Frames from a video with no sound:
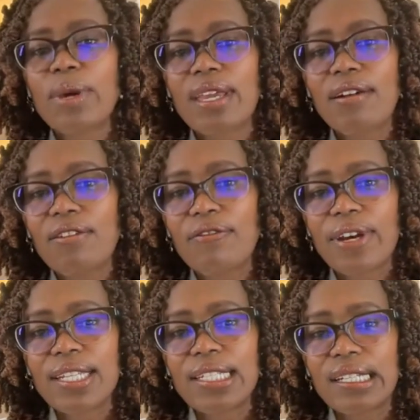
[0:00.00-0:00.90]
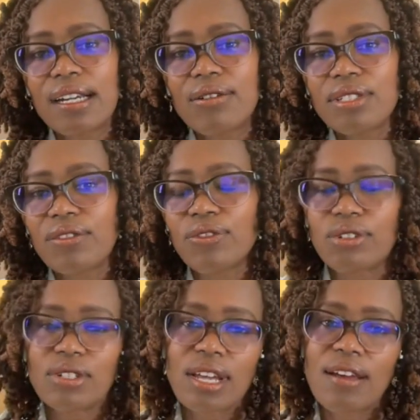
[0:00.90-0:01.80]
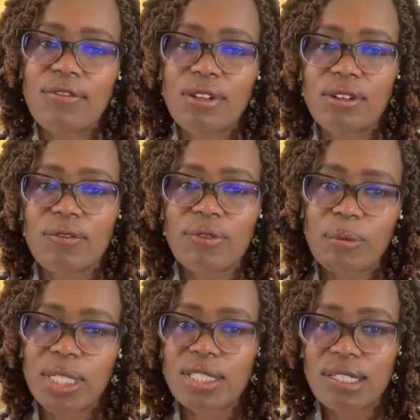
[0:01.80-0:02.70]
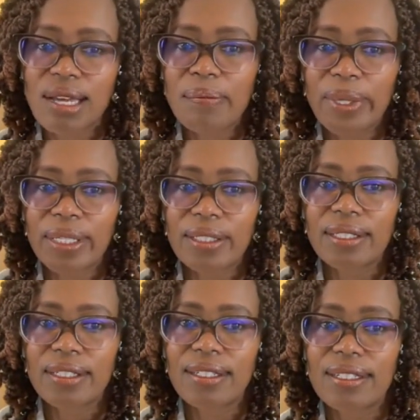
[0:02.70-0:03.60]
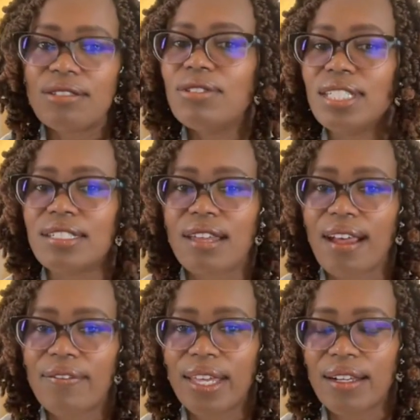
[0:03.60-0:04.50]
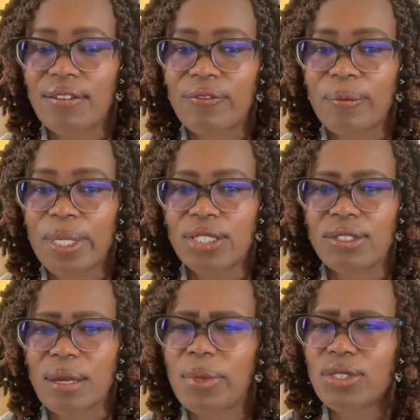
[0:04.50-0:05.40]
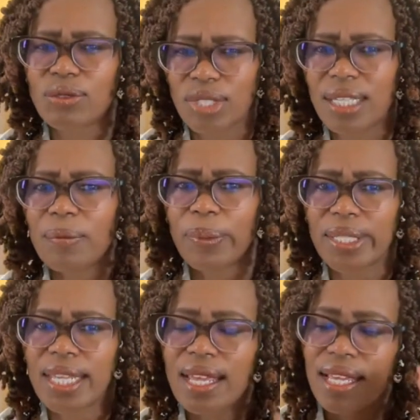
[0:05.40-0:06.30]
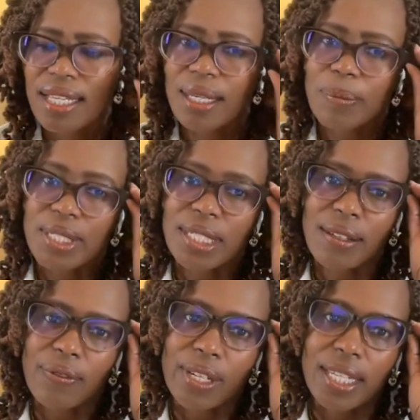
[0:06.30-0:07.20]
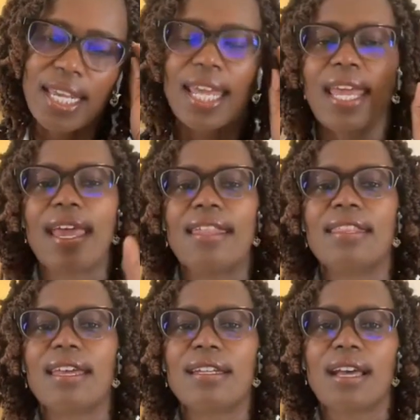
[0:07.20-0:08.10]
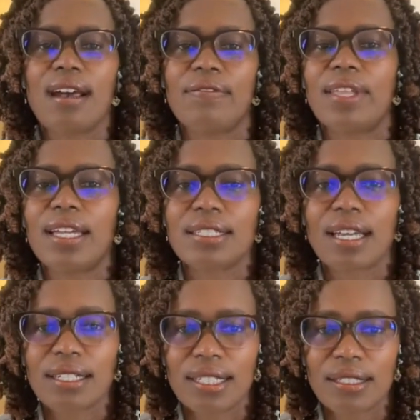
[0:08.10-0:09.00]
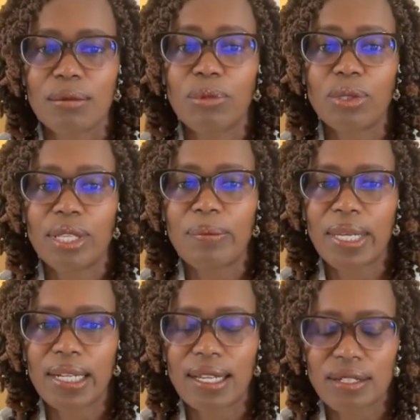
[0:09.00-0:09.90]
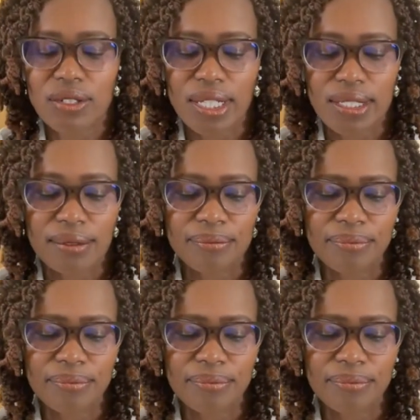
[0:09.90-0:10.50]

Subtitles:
way of finding out if you don't have your confirmation number. You need to have that confirmation number. So keep it safely, and then have that accessible email address.